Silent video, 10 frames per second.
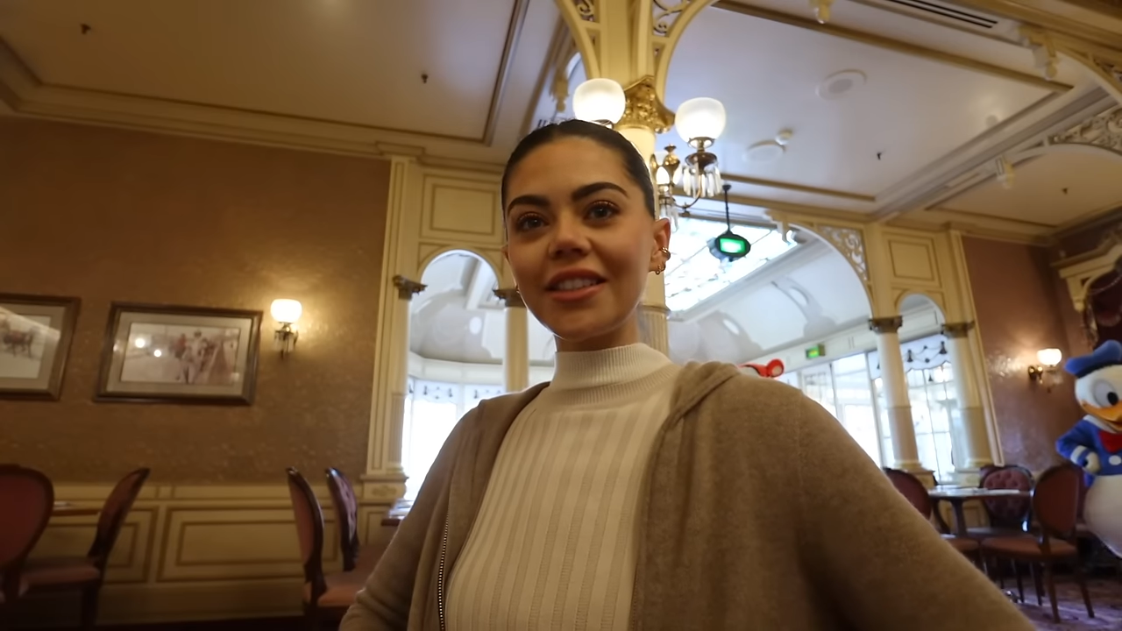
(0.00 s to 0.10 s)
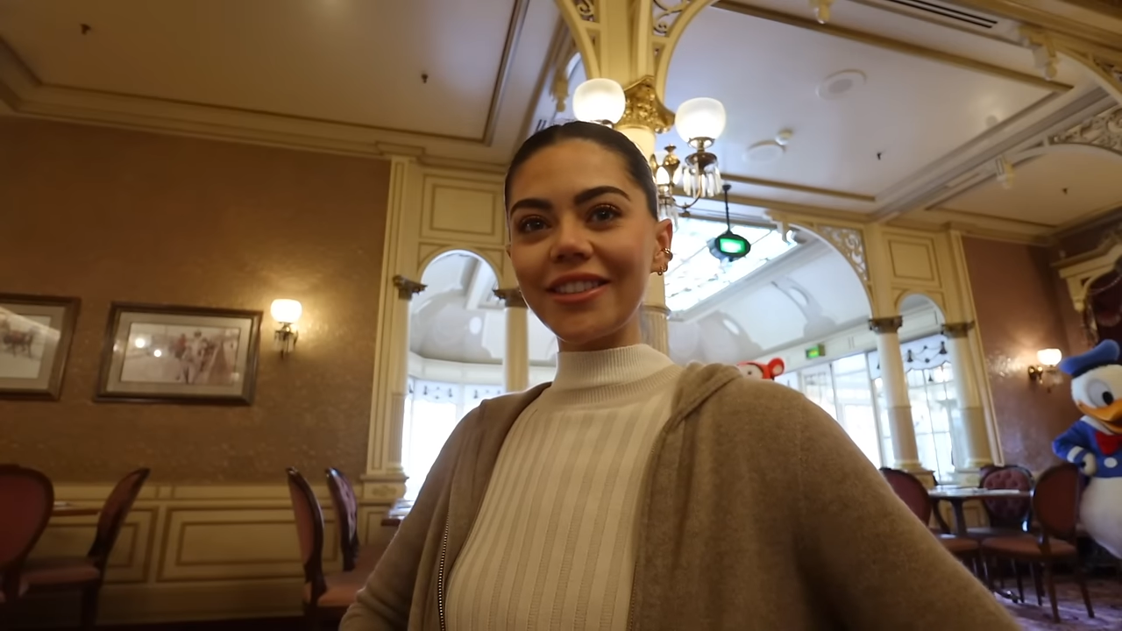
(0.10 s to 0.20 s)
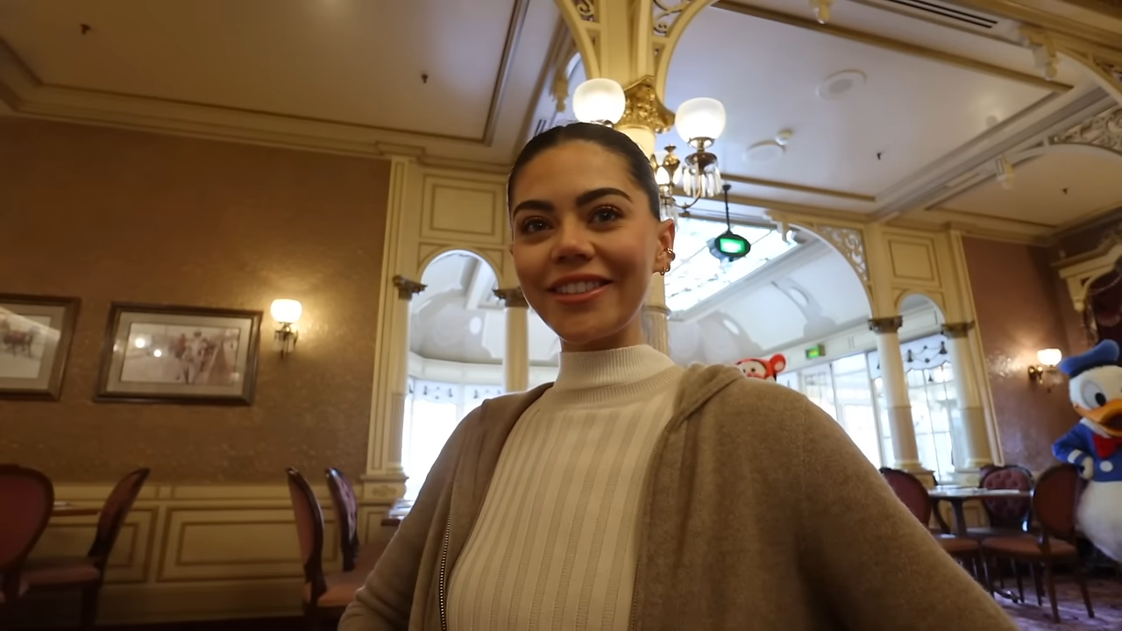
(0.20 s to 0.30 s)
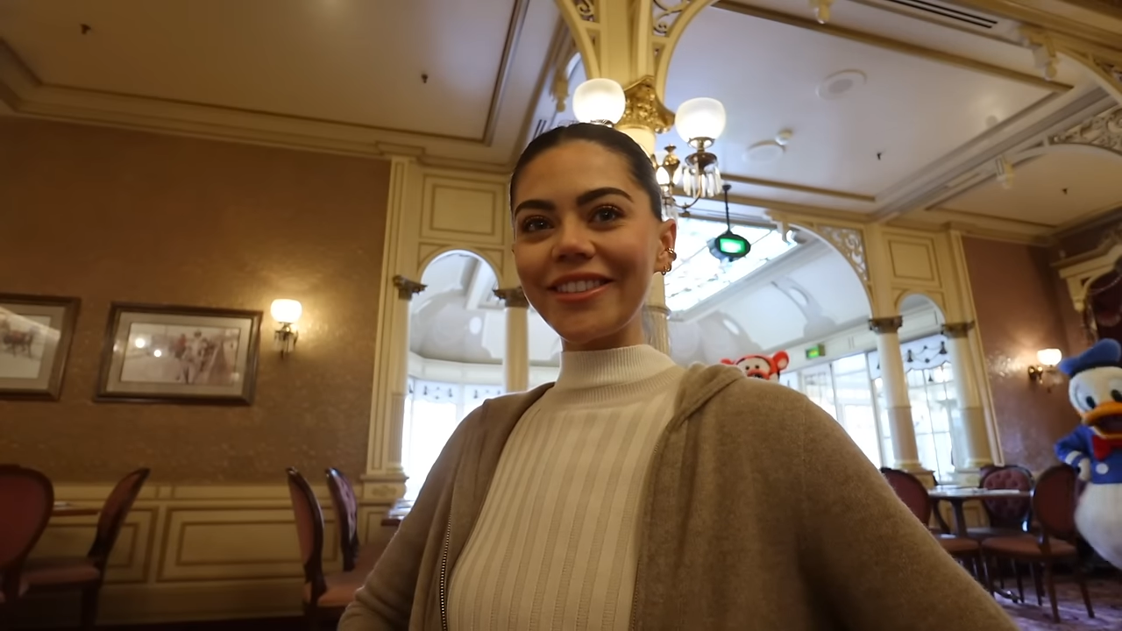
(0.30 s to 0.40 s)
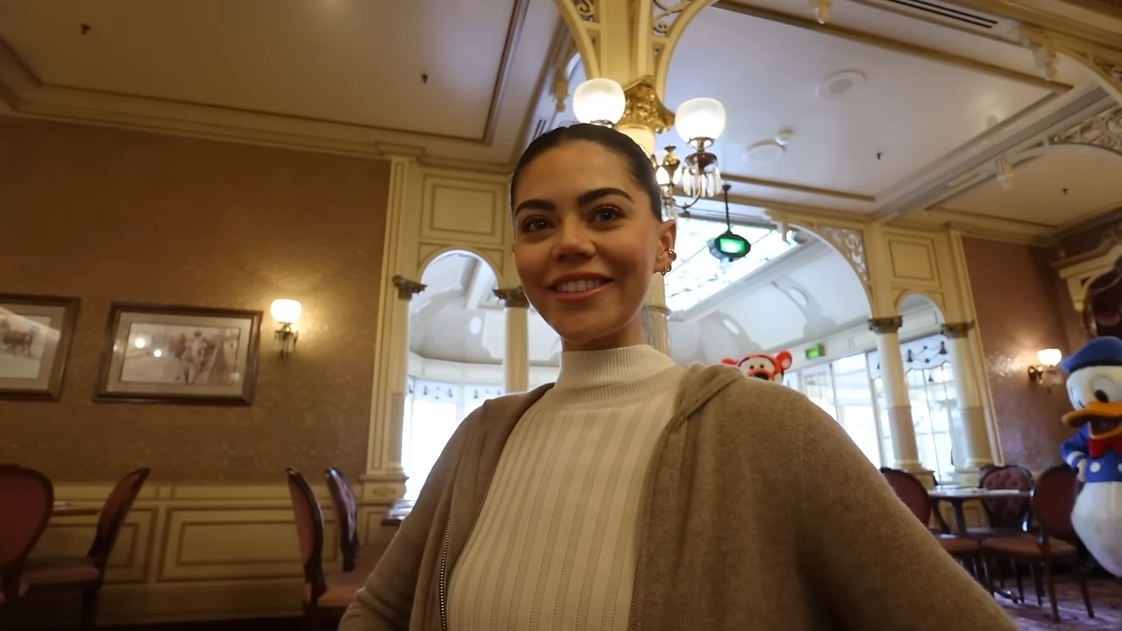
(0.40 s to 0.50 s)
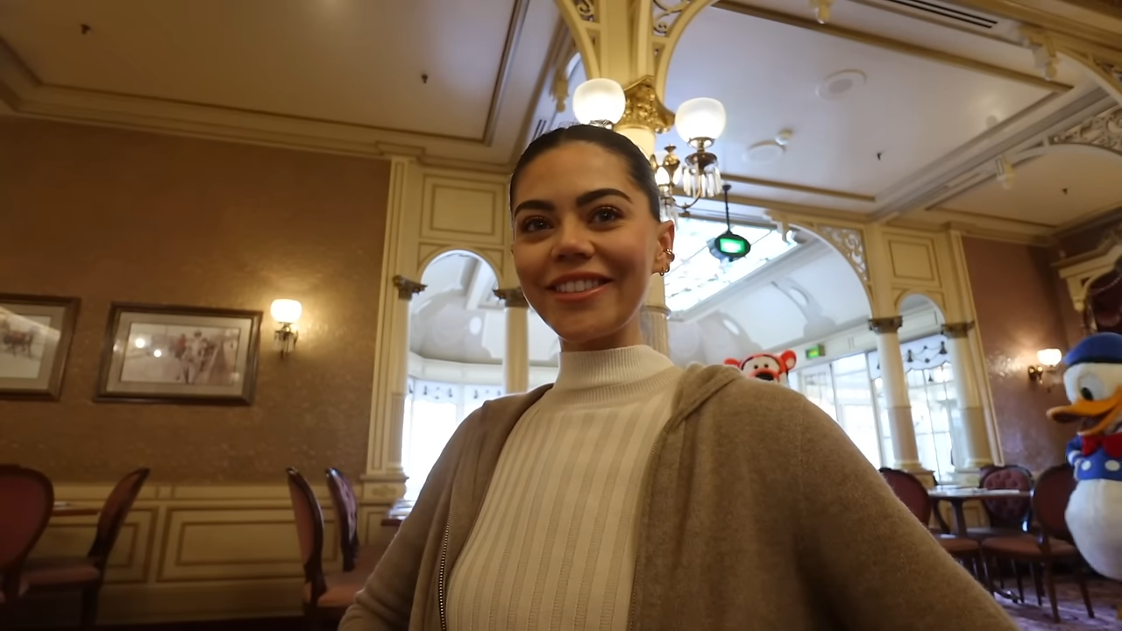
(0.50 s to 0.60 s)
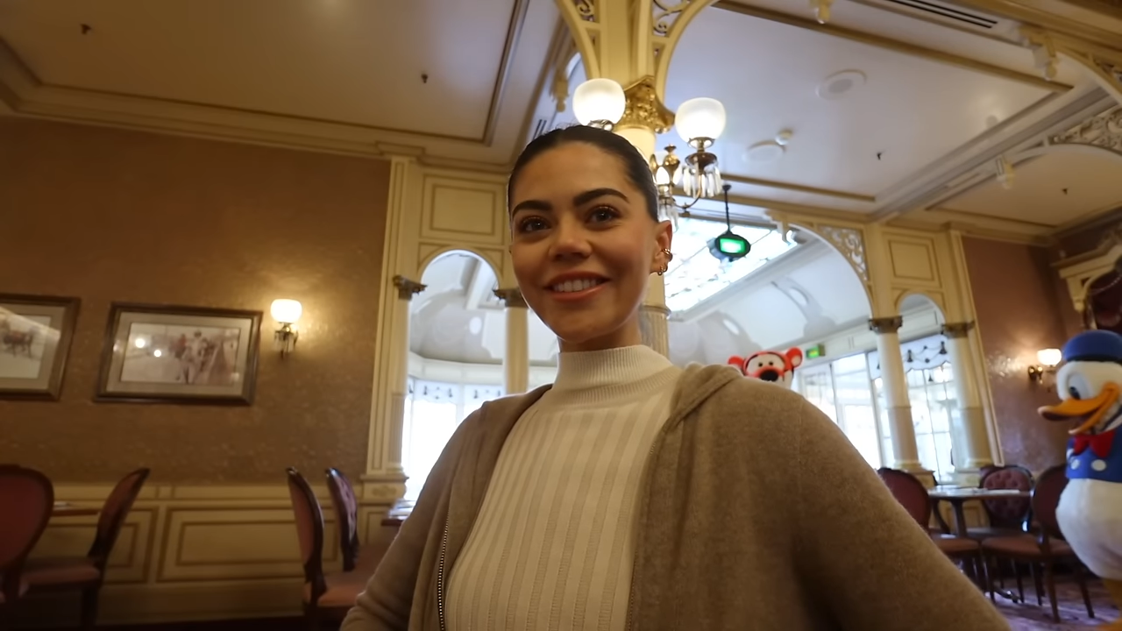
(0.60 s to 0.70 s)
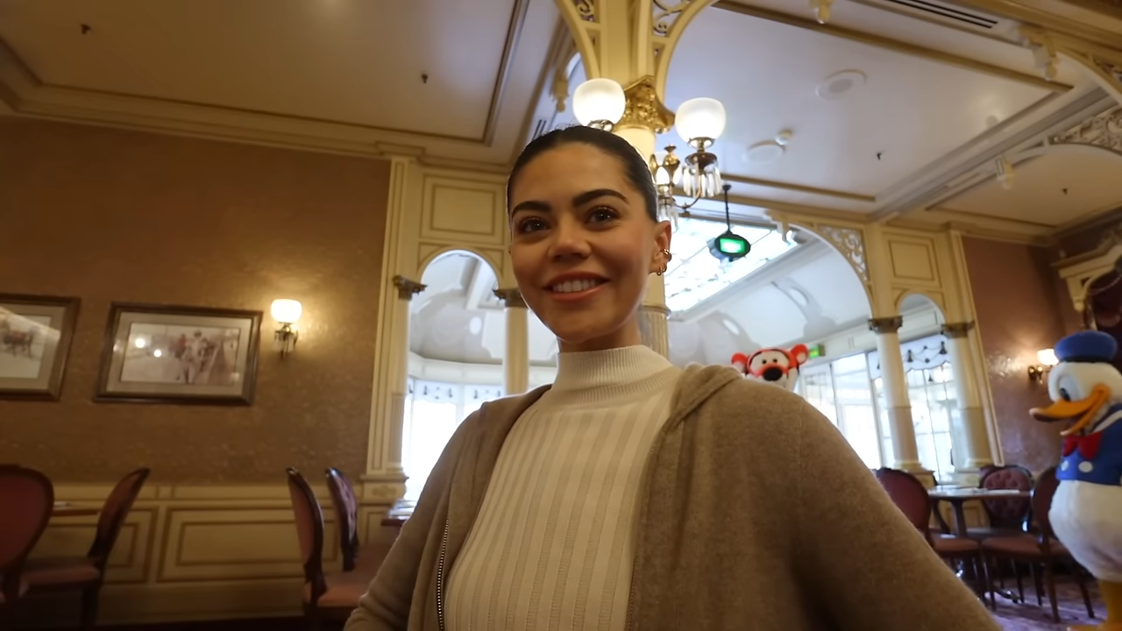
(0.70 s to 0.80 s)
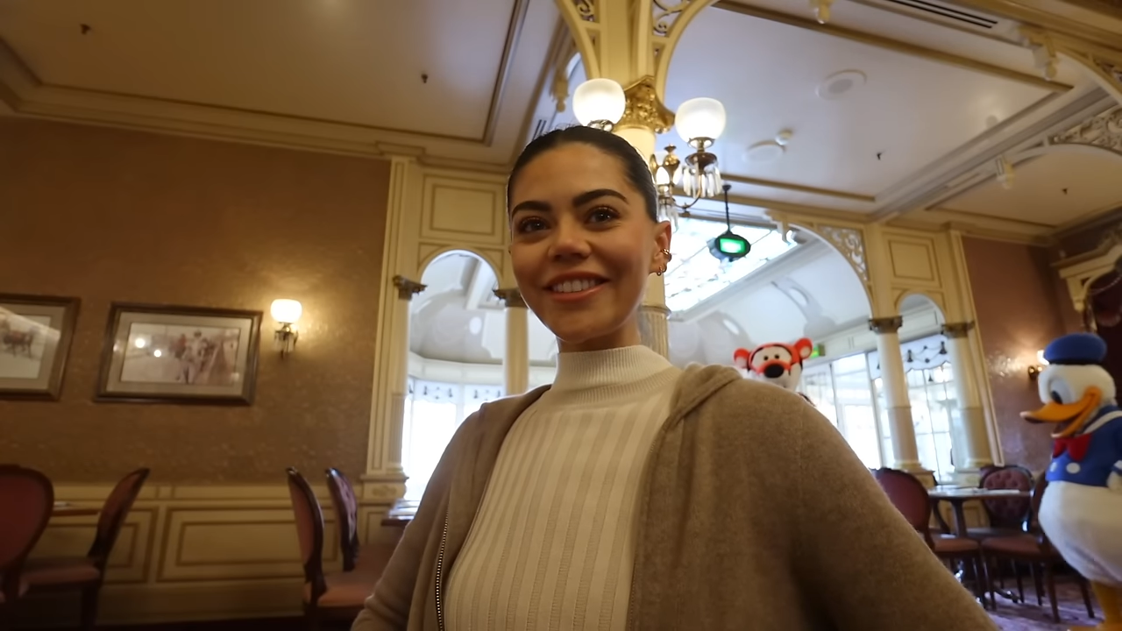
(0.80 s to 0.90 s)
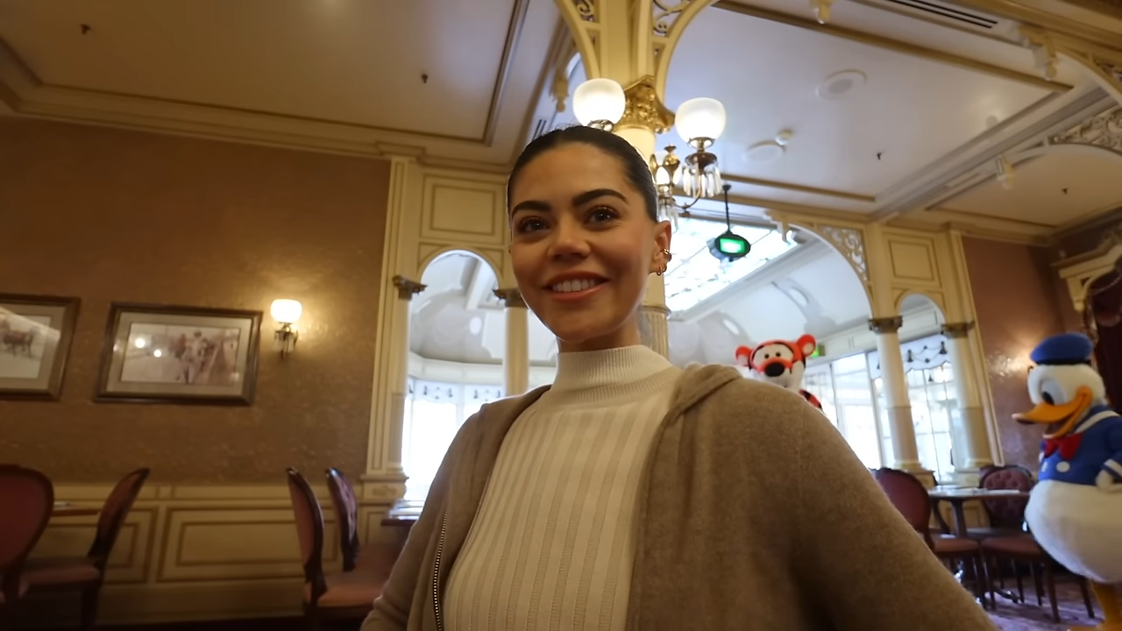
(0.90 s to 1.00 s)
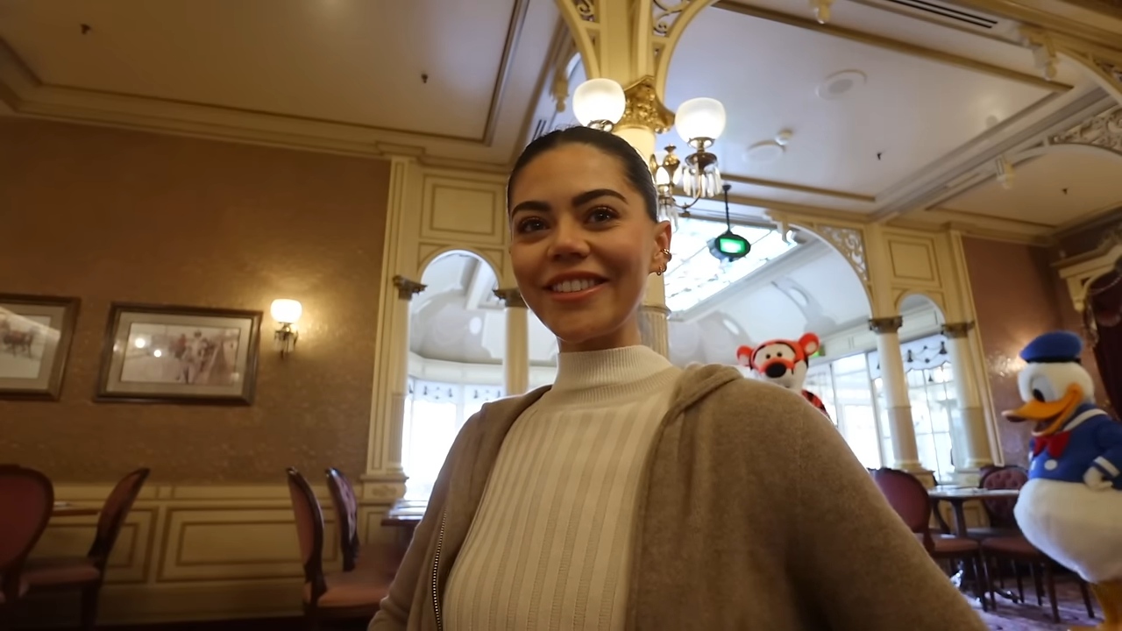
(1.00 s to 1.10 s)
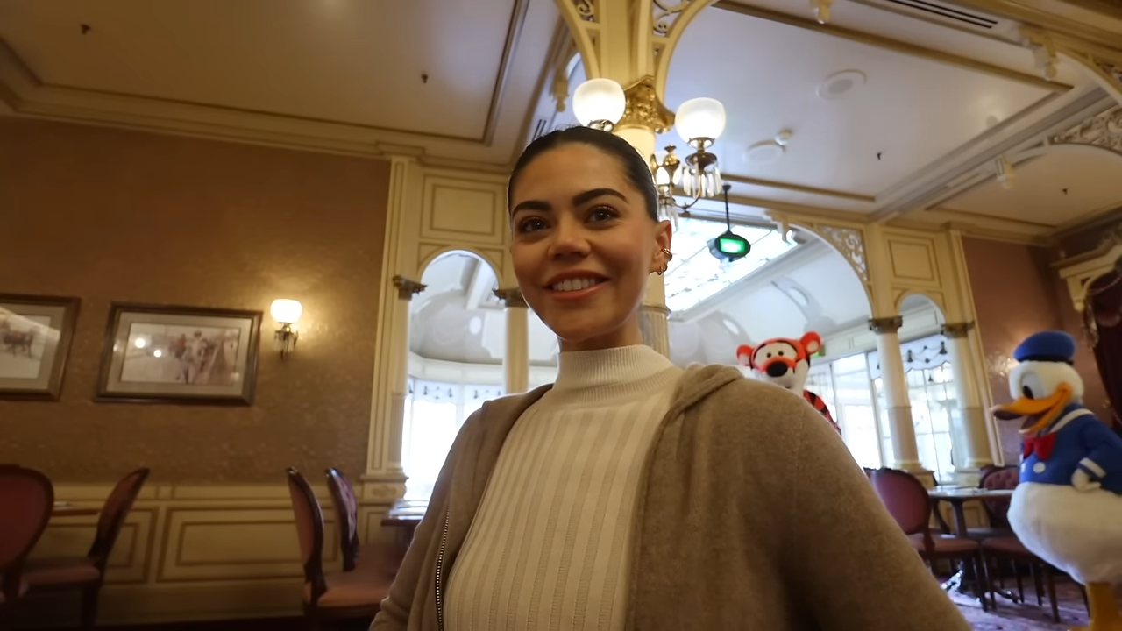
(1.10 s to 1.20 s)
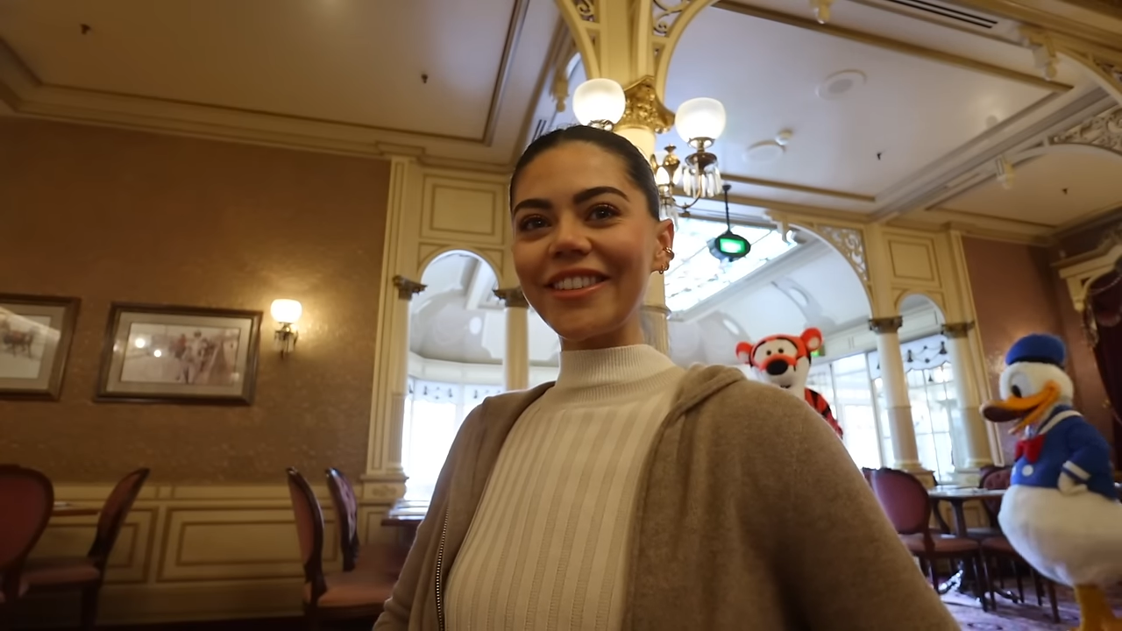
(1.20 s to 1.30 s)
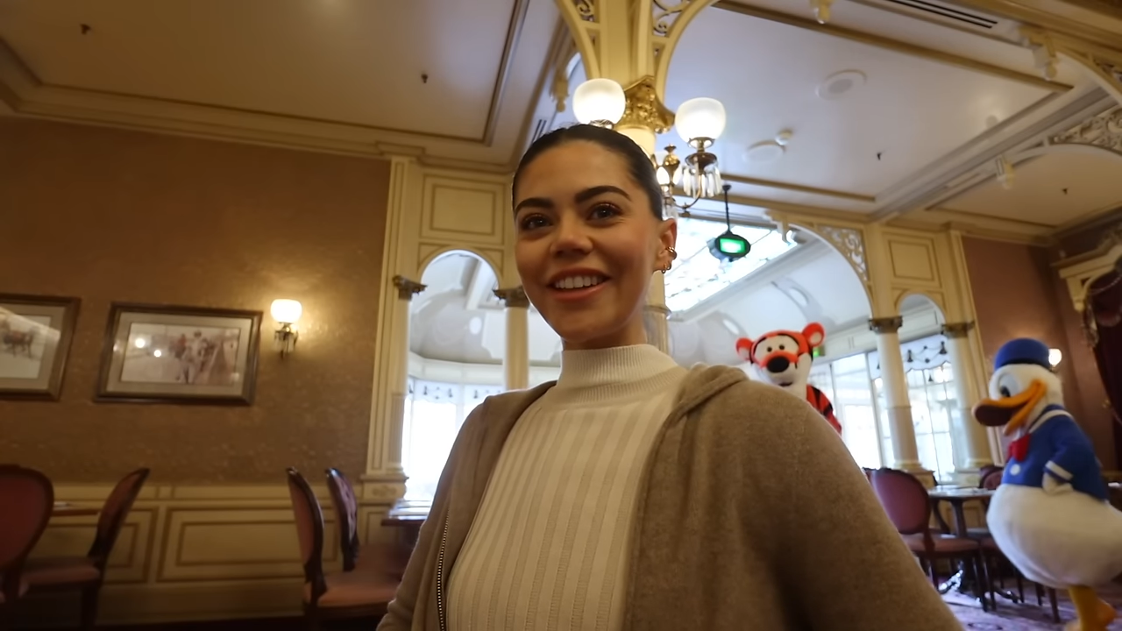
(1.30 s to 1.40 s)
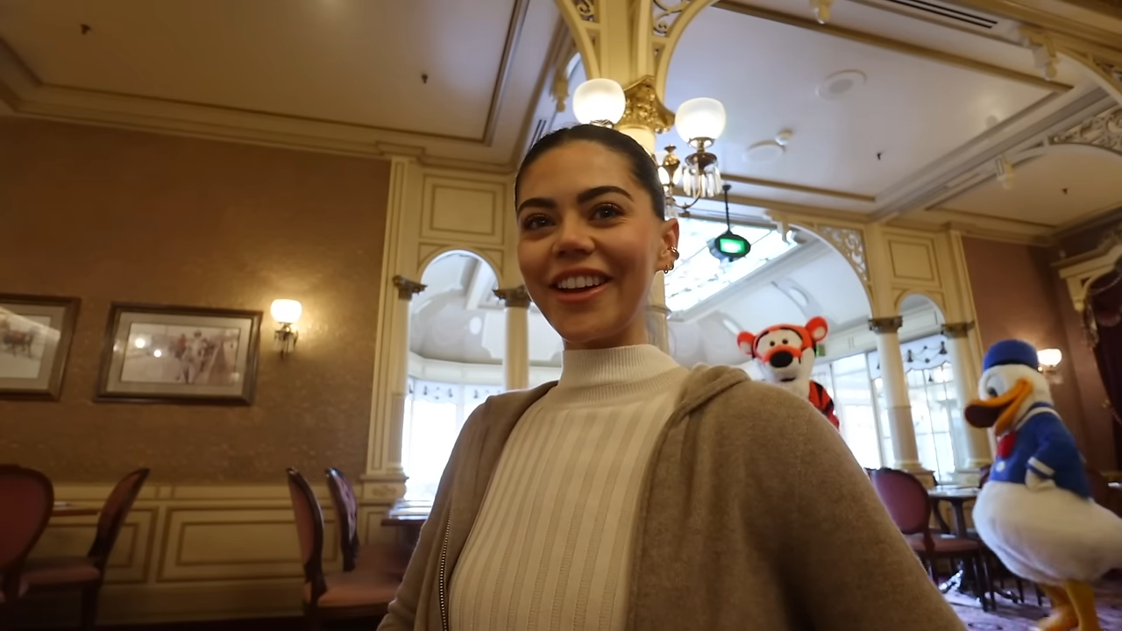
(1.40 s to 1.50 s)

Oh my god.